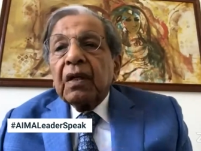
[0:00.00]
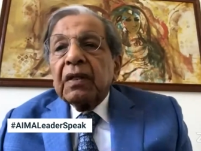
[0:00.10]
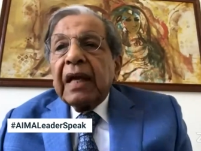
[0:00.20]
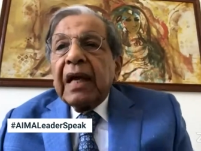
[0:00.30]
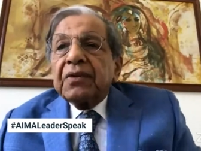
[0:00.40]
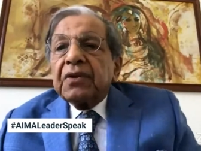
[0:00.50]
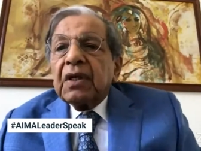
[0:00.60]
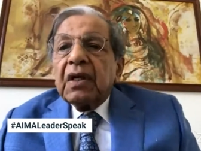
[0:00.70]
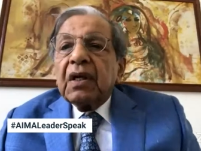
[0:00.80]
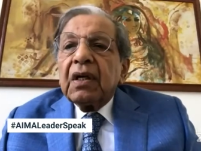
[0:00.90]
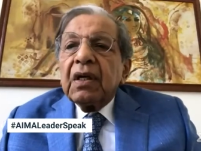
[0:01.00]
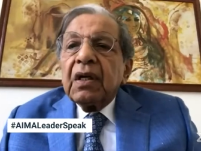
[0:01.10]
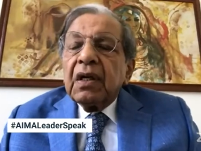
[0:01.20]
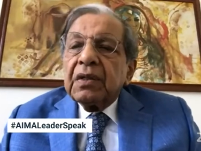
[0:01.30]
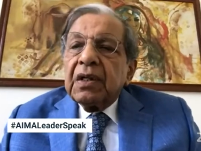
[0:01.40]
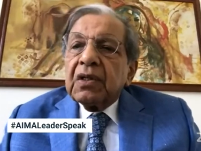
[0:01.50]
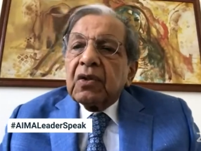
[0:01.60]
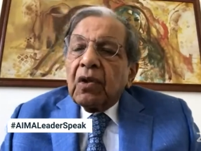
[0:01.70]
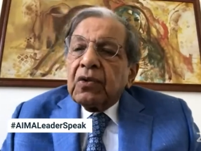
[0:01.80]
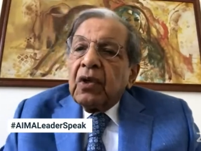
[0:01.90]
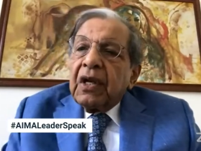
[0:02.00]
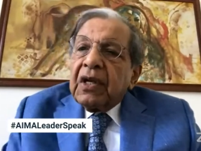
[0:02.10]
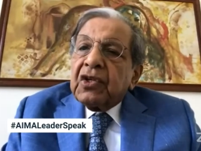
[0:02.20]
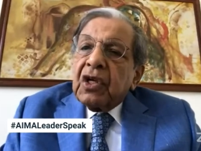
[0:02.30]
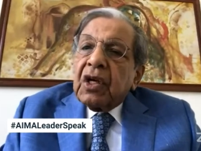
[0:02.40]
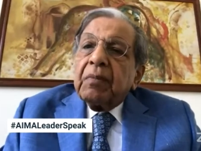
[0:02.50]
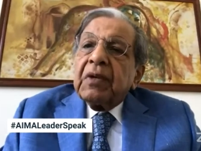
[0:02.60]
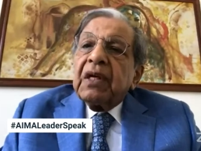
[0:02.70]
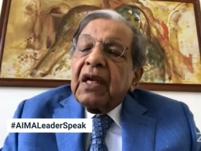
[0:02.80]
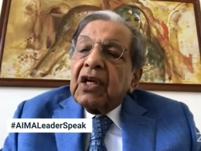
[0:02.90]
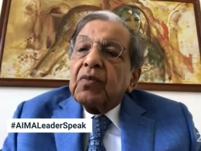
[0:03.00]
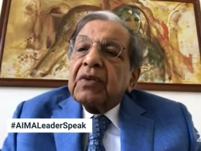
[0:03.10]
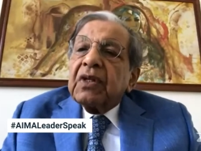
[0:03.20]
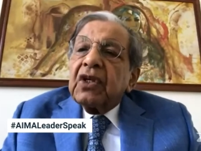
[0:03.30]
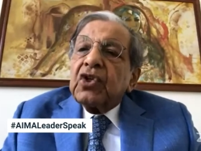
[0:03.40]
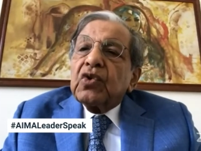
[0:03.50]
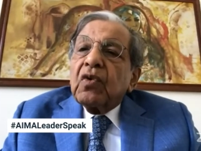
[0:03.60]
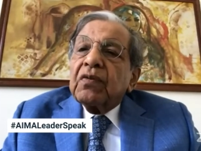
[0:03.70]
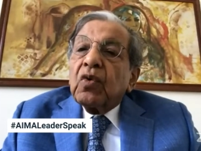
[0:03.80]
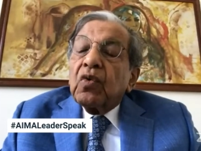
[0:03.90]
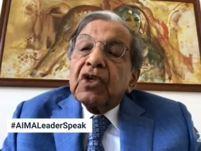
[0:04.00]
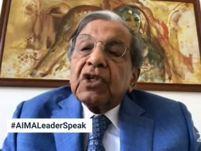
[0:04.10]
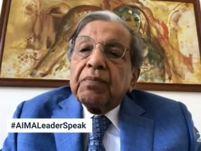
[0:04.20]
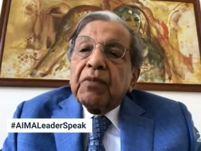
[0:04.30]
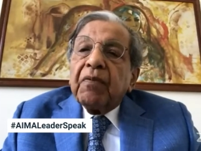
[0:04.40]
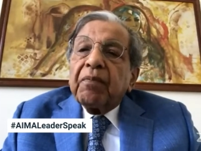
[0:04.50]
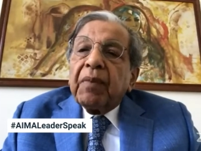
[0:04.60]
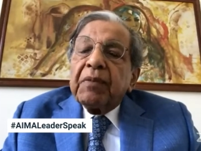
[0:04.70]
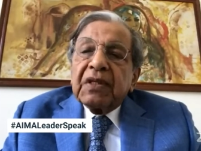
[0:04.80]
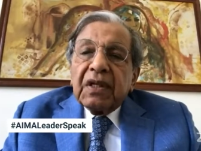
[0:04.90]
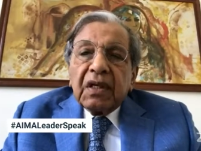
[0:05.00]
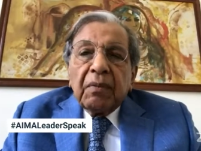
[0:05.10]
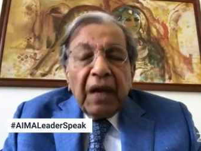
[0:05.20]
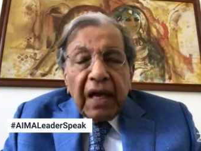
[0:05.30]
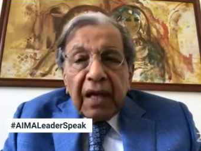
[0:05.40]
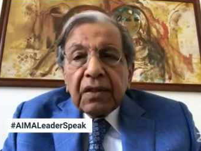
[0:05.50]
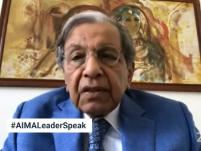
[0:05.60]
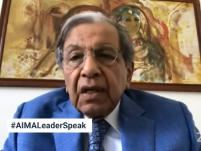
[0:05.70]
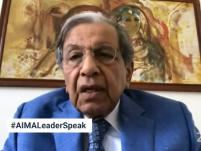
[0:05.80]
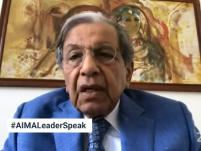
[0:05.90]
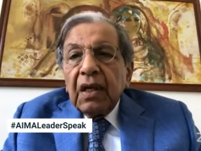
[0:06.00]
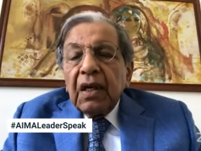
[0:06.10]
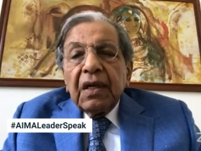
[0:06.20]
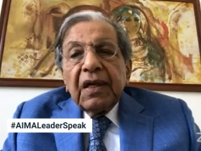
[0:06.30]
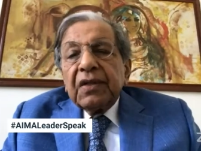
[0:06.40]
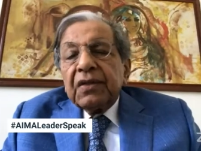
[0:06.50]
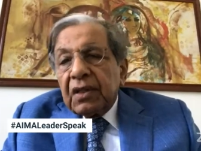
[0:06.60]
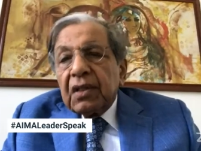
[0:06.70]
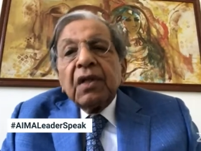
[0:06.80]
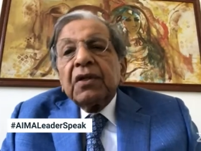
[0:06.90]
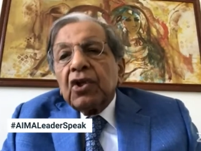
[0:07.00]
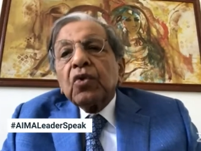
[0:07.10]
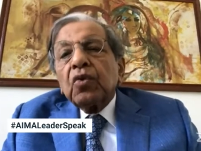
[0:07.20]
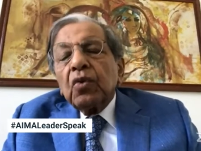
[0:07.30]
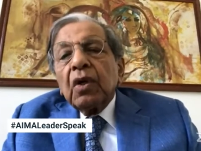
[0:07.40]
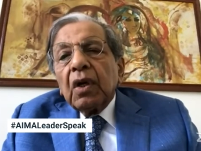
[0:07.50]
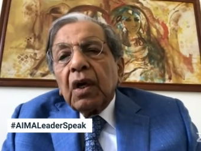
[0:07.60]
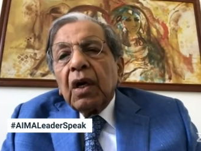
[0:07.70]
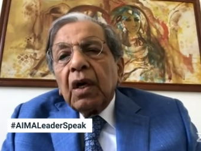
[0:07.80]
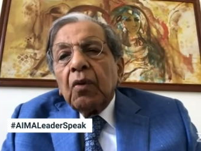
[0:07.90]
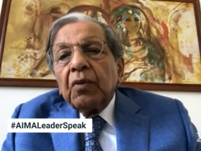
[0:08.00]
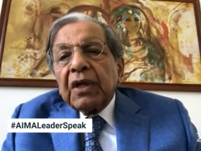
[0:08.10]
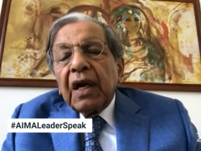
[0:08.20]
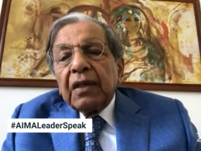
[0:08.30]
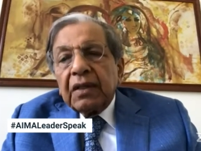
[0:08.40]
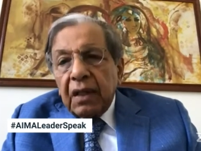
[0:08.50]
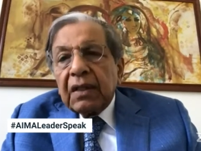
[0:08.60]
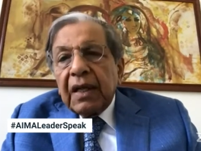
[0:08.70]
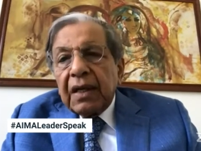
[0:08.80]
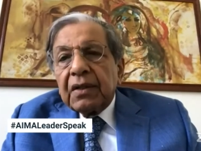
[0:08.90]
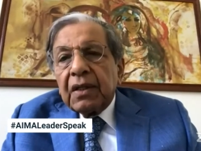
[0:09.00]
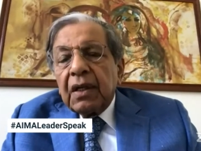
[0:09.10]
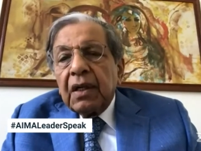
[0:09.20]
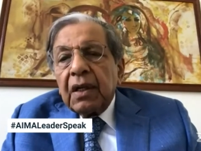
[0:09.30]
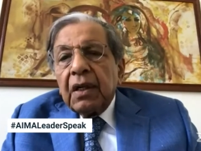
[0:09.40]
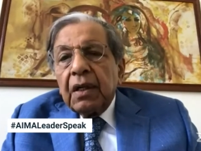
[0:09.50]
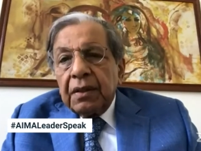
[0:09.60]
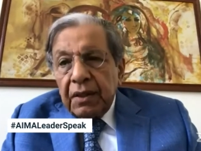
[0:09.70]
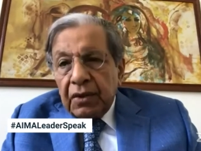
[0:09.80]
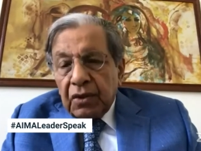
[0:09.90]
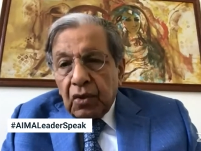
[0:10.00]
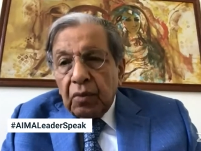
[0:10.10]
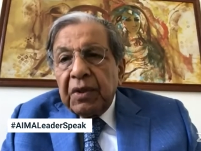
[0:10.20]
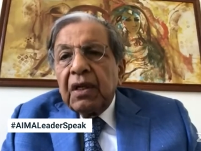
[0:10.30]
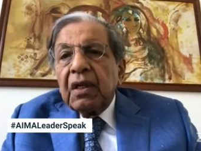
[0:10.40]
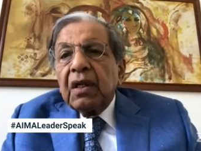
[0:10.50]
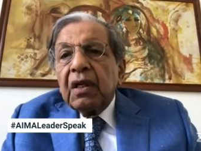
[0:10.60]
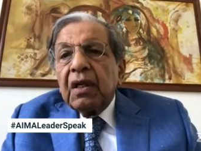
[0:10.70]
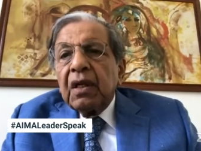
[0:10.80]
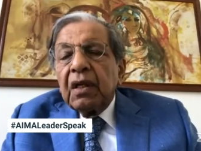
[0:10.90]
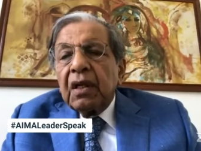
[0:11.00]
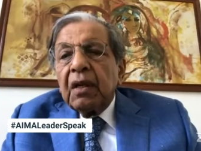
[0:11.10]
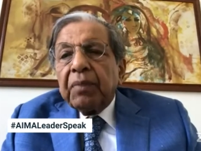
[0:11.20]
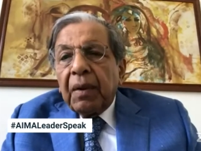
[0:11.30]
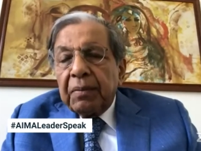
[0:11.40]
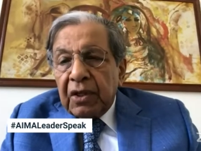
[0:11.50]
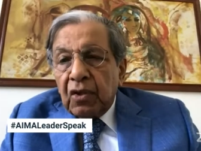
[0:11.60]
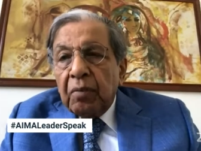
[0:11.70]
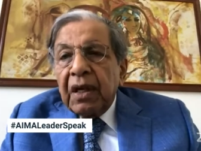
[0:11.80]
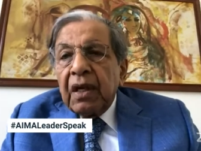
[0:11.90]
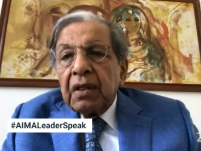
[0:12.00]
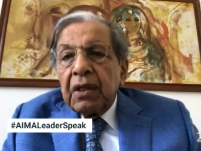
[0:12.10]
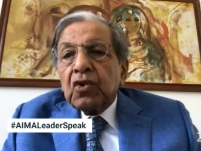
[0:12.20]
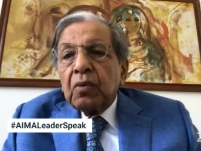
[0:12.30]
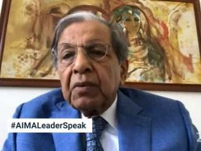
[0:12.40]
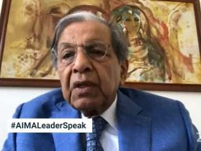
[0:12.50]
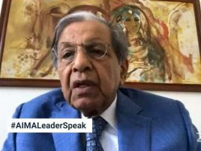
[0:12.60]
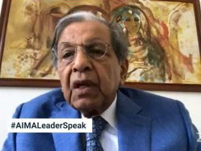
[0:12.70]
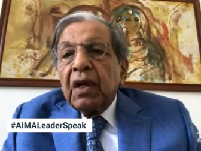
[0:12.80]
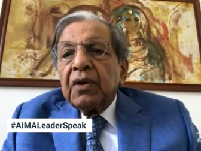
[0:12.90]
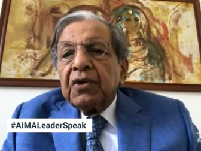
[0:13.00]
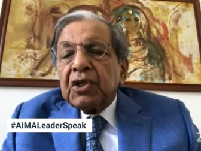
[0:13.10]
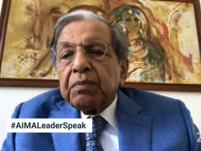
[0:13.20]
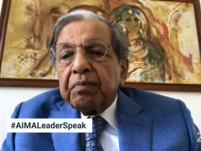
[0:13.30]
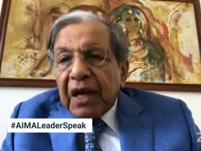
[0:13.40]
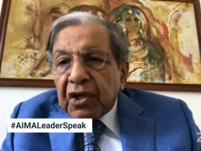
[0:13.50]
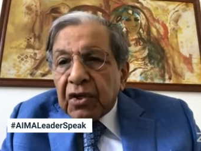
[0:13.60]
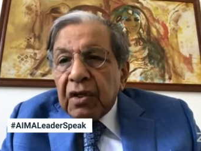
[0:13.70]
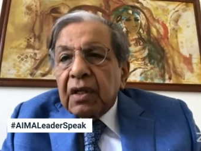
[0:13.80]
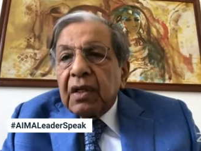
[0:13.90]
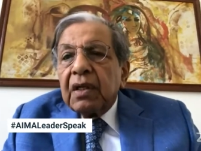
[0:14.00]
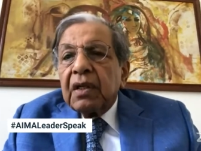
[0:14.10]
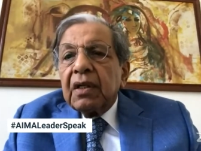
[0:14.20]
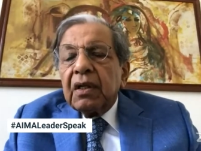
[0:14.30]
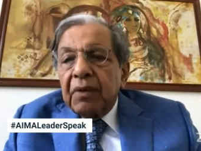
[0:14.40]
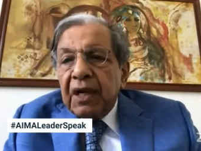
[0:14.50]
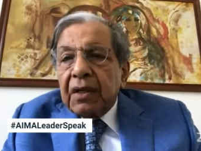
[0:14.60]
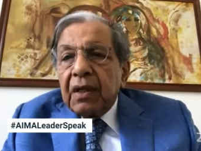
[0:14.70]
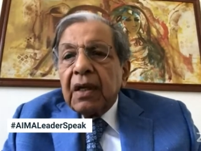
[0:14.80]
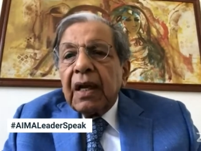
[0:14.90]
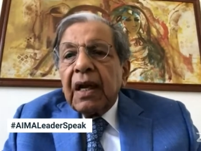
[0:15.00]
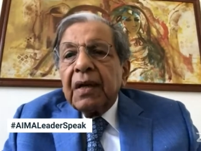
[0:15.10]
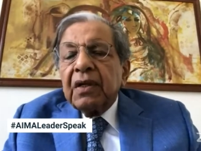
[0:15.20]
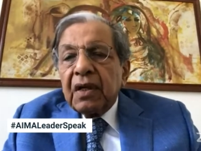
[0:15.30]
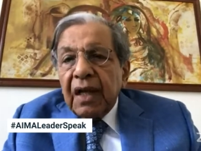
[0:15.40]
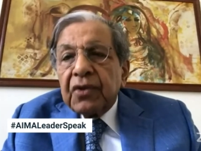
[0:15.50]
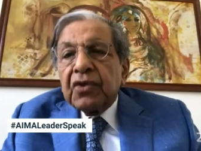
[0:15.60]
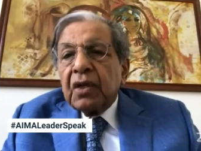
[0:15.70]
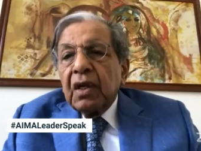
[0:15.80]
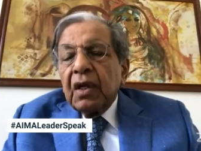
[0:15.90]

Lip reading: that this is also inextricably linked with the issue of the ownership of public sector banks, yeah, this is an issue which I think that needs to be in public domain, needs to be dispassionately debated and engaged.